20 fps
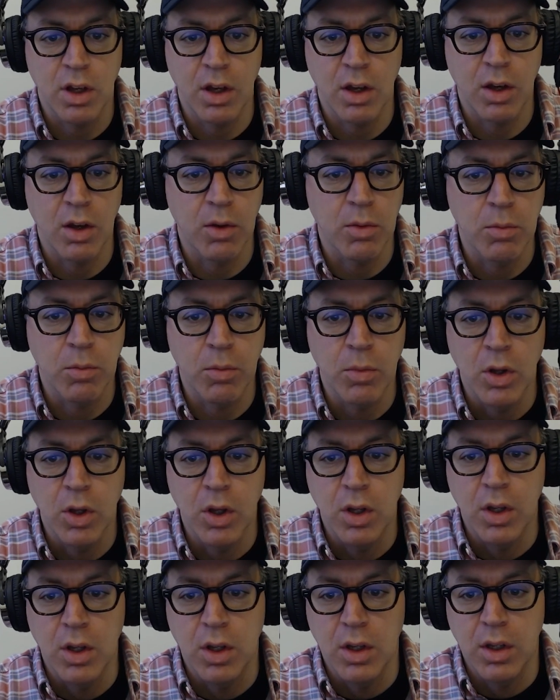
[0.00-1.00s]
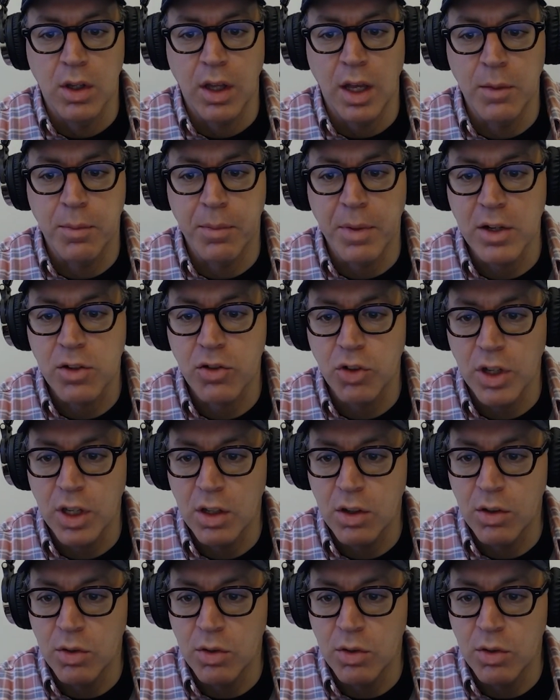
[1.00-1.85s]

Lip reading: and Patrick,